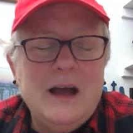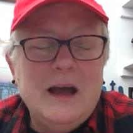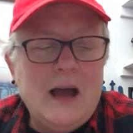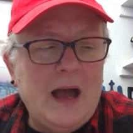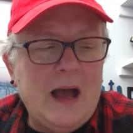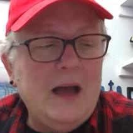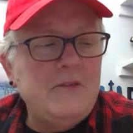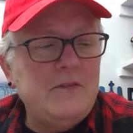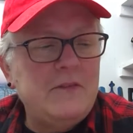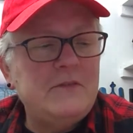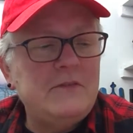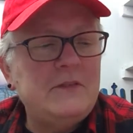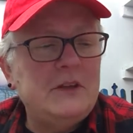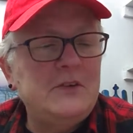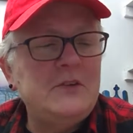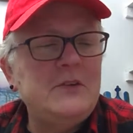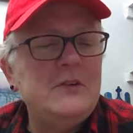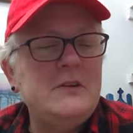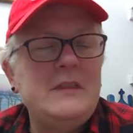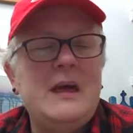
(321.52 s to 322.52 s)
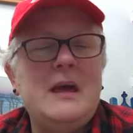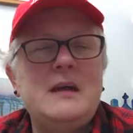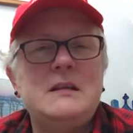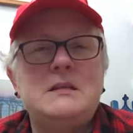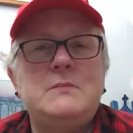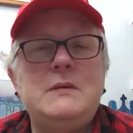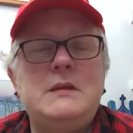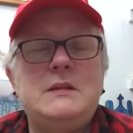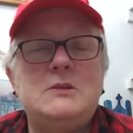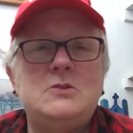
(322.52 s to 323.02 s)
I've learned
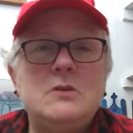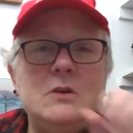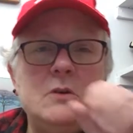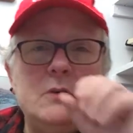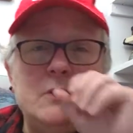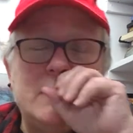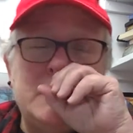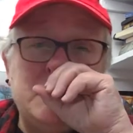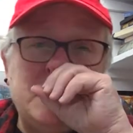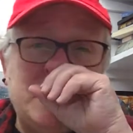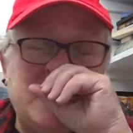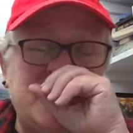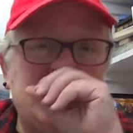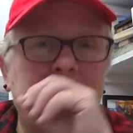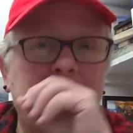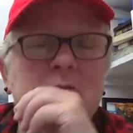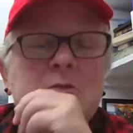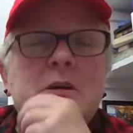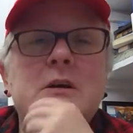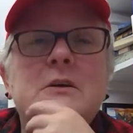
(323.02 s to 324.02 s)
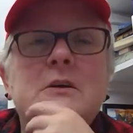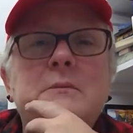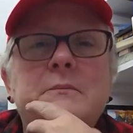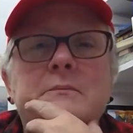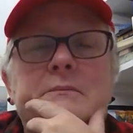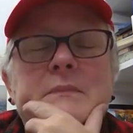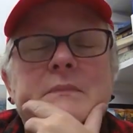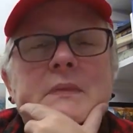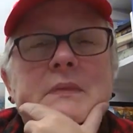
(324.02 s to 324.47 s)
that to be true in my career,